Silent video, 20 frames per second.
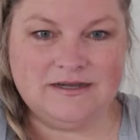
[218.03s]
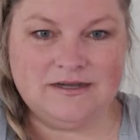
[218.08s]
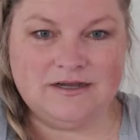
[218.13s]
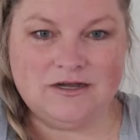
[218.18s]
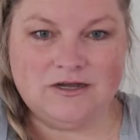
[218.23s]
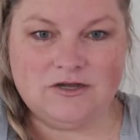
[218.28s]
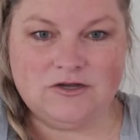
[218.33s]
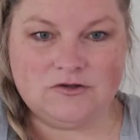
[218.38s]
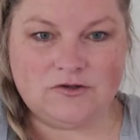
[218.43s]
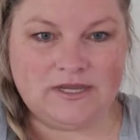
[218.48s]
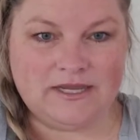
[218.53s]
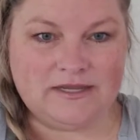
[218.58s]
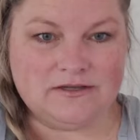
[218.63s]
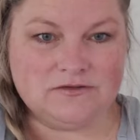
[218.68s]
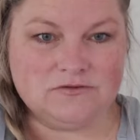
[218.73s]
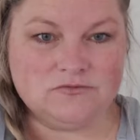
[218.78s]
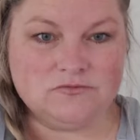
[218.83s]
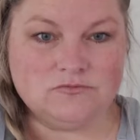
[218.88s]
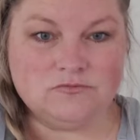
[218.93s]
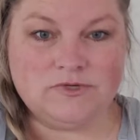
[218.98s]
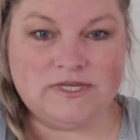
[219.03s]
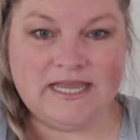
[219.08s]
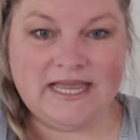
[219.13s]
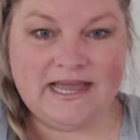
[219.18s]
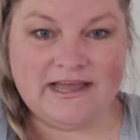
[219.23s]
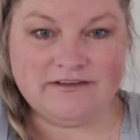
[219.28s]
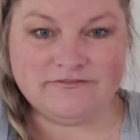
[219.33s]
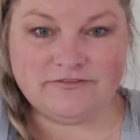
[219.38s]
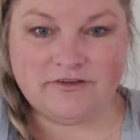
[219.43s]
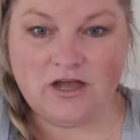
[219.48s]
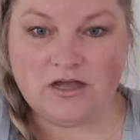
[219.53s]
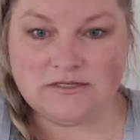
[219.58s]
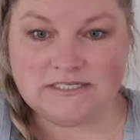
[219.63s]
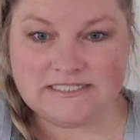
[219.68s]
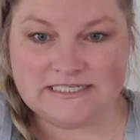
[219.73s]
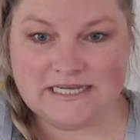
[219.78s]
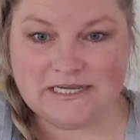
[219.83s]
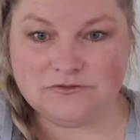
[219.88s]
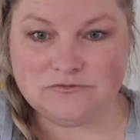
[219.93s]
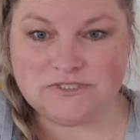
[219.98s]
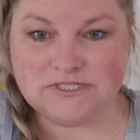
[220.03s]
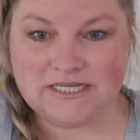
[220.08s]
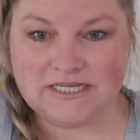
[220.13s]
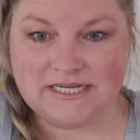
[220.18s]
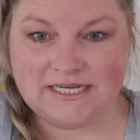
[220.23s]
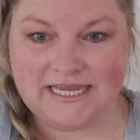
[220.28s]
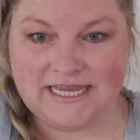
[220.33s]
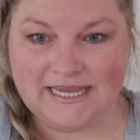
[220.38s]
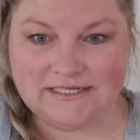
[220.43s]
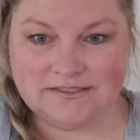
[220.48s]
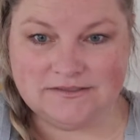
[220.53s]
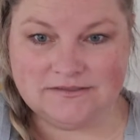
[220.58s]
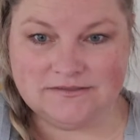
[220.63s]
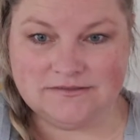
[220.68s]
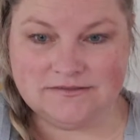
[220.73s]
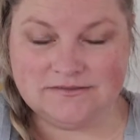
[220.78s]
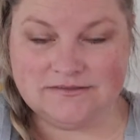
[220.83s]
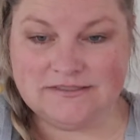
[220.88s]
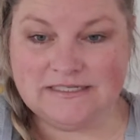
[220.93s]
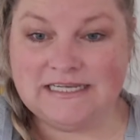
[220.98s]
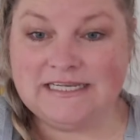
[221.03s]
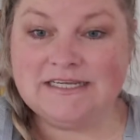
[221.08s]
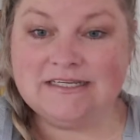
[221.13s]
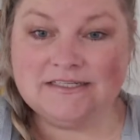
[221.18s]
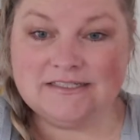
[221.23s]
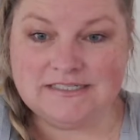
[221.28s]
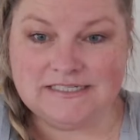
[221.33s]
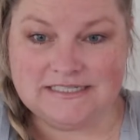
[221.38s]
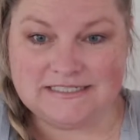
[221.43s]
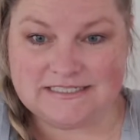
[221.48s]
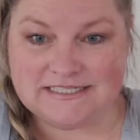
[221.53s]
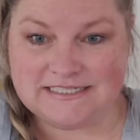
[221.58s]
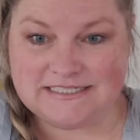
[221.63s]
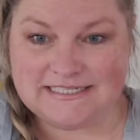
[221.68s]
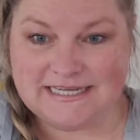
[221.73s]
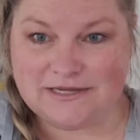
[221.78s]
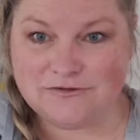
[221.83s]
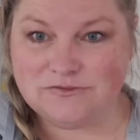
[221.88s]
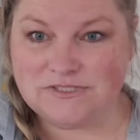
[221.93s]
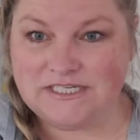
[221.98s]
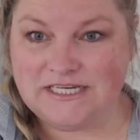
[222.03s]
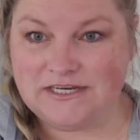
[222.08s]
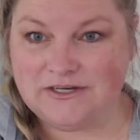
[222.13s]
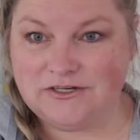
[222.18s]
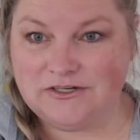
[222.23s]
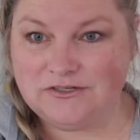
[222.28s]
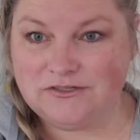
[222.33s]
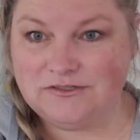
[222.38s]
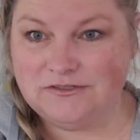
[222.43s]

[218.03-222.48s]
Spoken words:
Okay, we have sound again. Is the sound here?